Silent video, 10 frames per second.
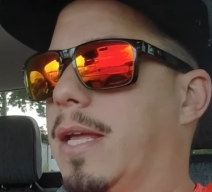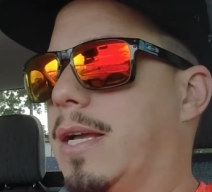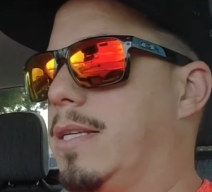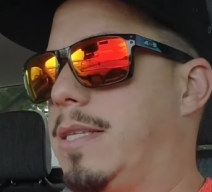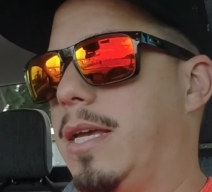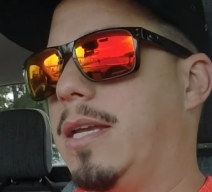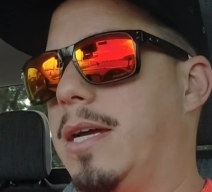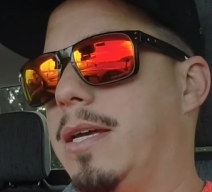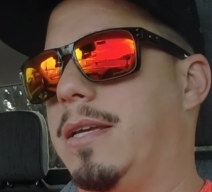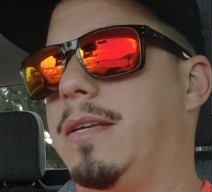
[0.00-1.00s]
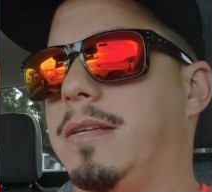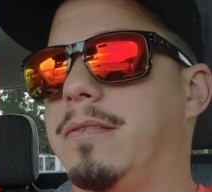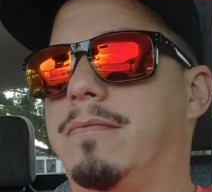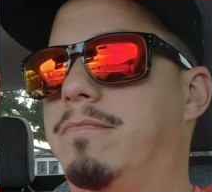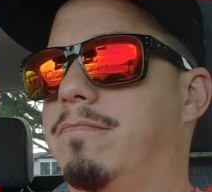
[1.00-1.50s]
like I said, I,
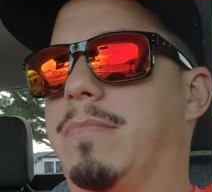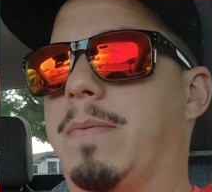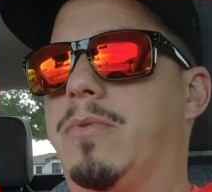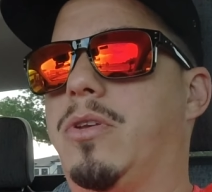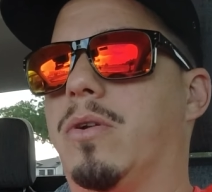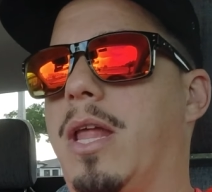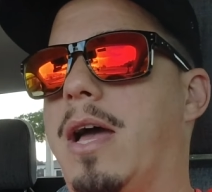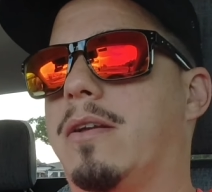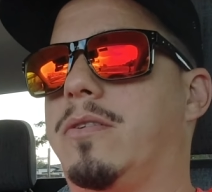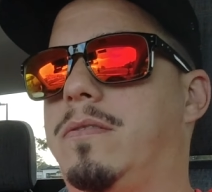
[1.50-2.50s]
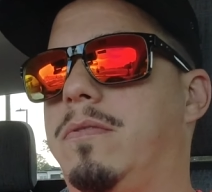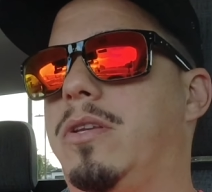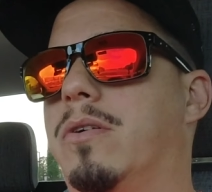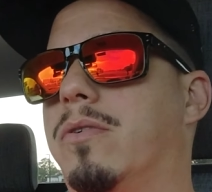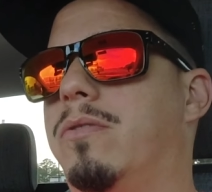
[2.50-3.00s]
I'm so glad because,
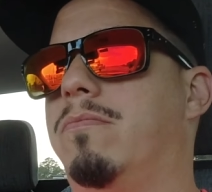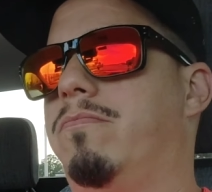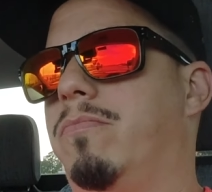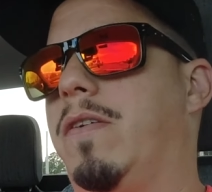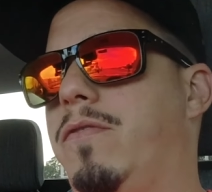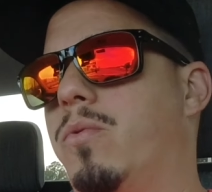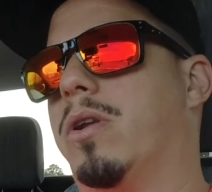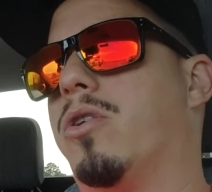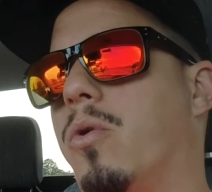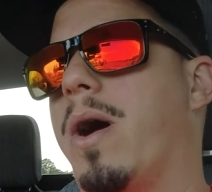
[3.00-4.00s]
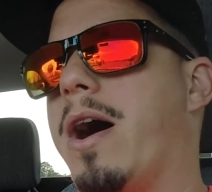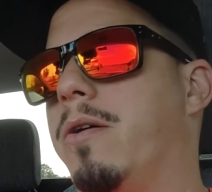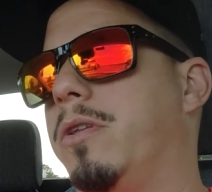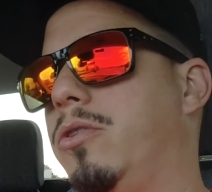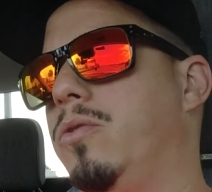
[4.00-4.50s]
you know, if you want to go
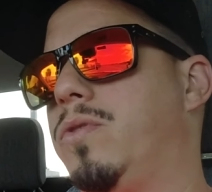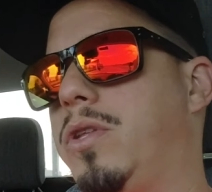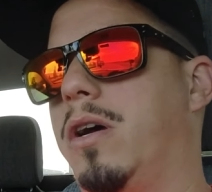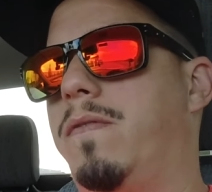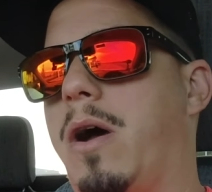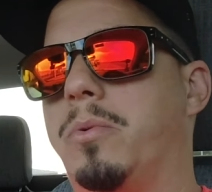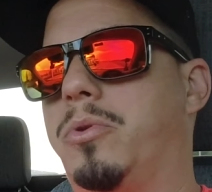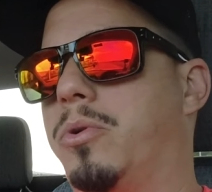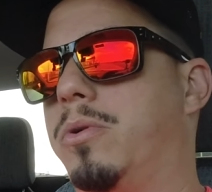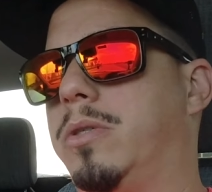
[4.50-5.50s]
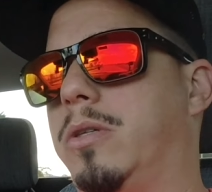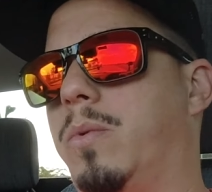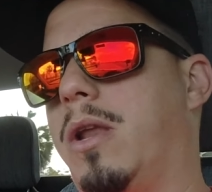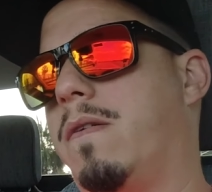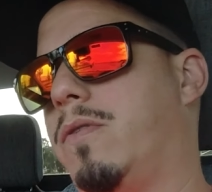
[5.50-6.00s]
out and do stuff outdoors or
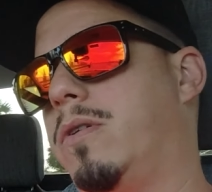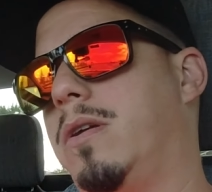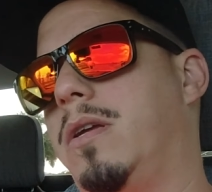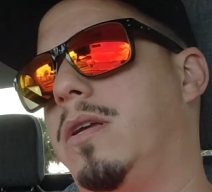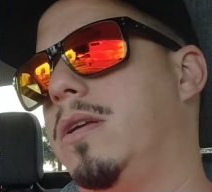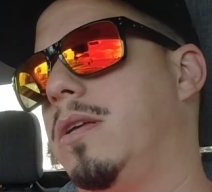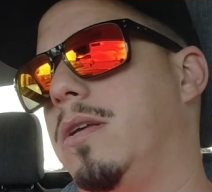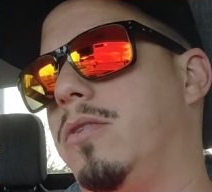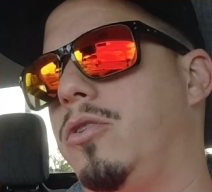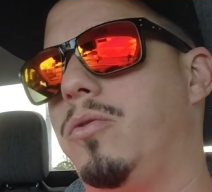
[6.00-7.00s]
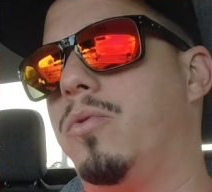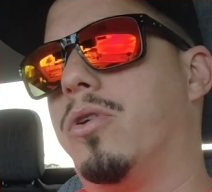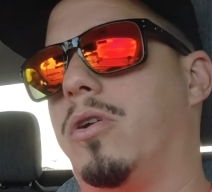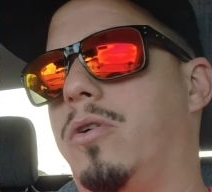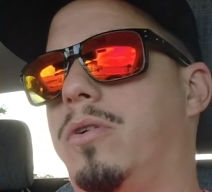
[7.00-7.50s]
whatever, you're
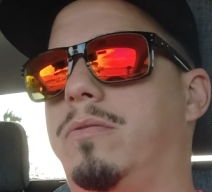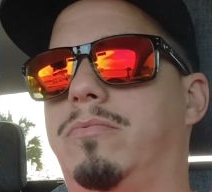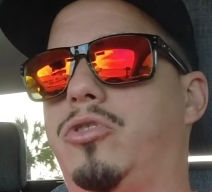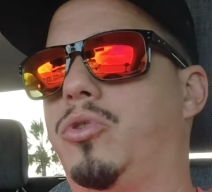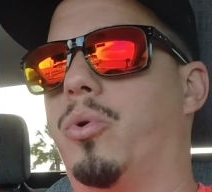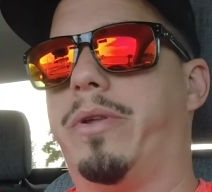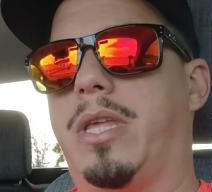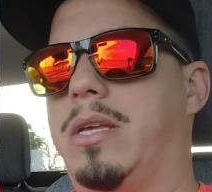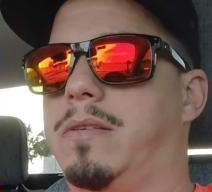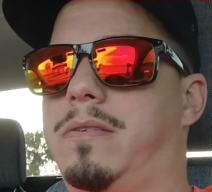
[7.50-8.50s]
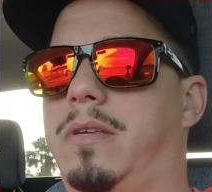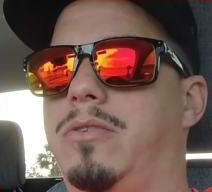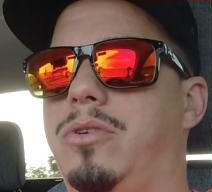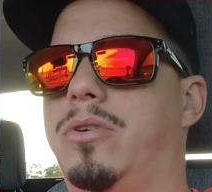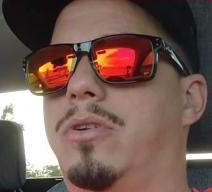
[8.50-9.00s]
gonna store things
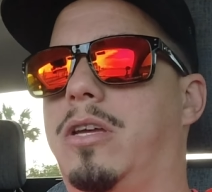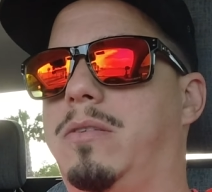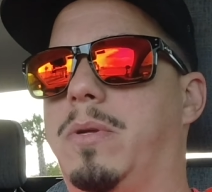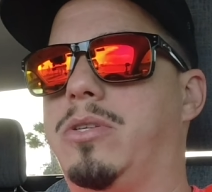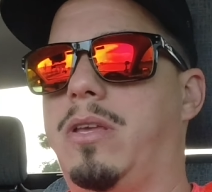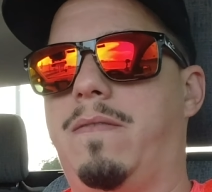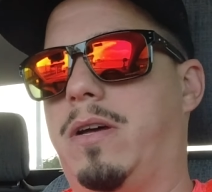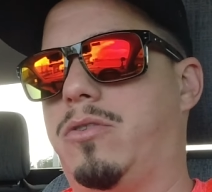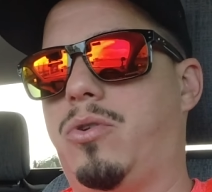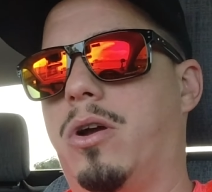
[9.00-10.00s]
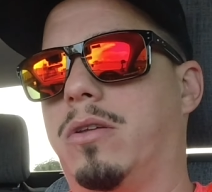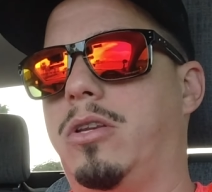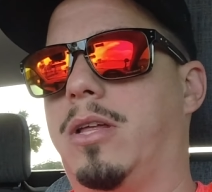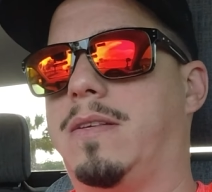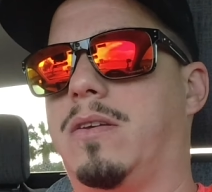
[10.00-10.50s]
and you're gonna, especially about a truck,
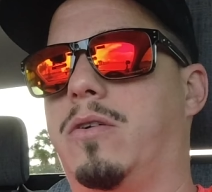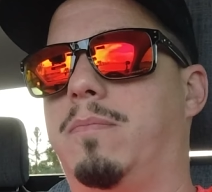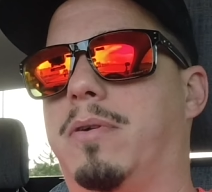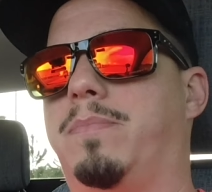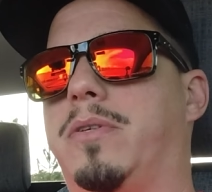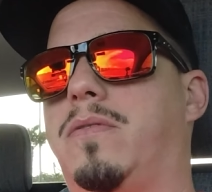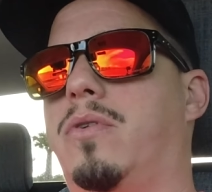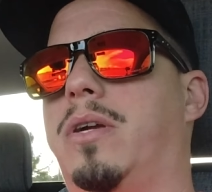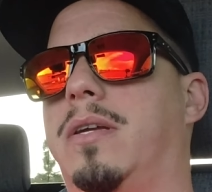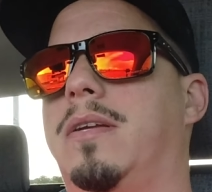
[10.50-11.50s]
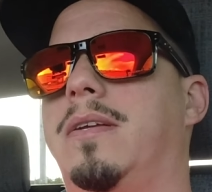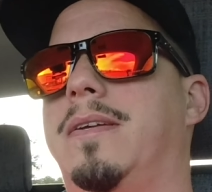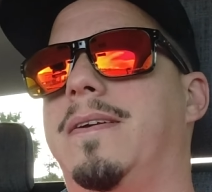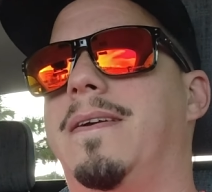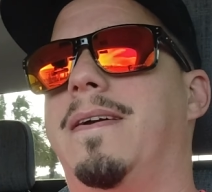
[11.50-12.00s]
you know, that's the whole purpose for it.
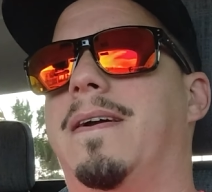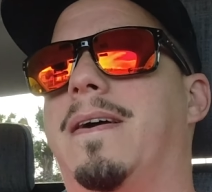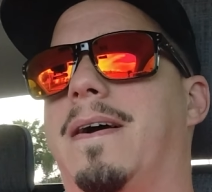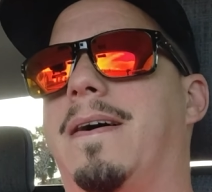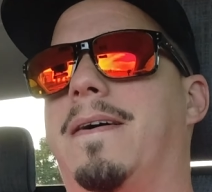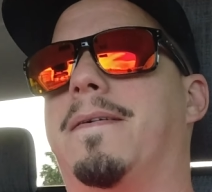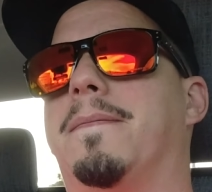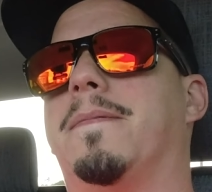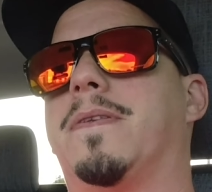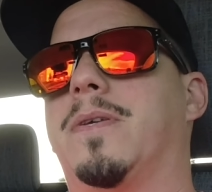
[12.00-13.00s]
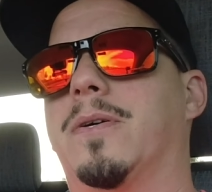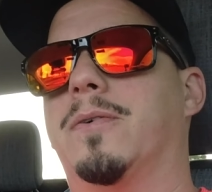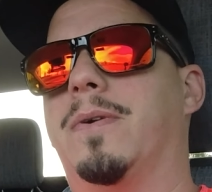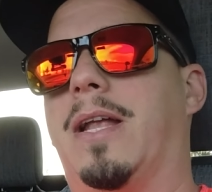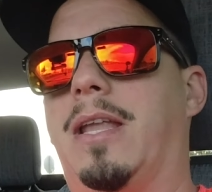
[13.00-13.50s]
Uh,
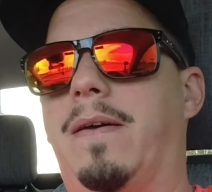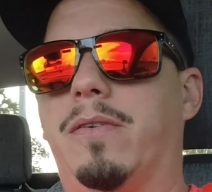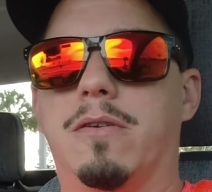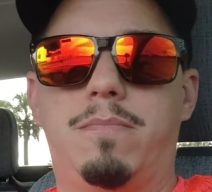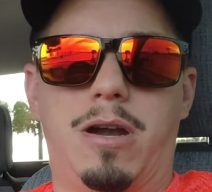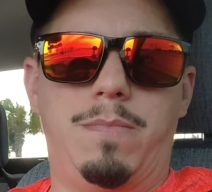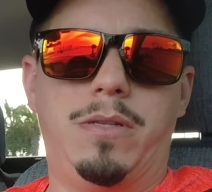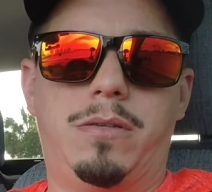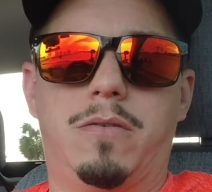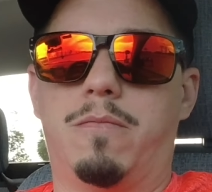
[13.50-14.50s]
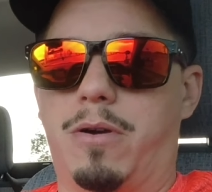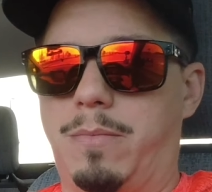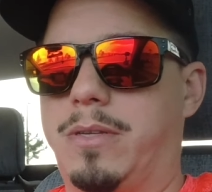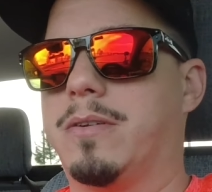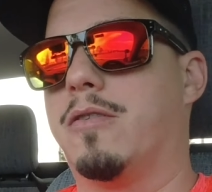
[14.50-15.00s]
so I love compartments,
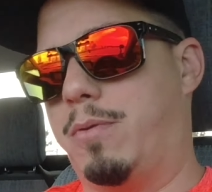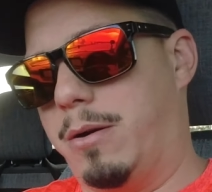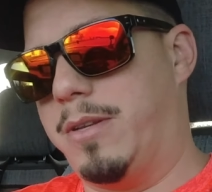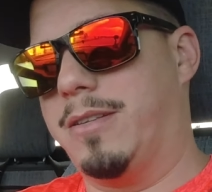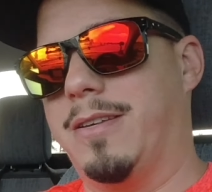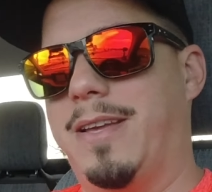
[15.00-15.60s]
compartments, compartments.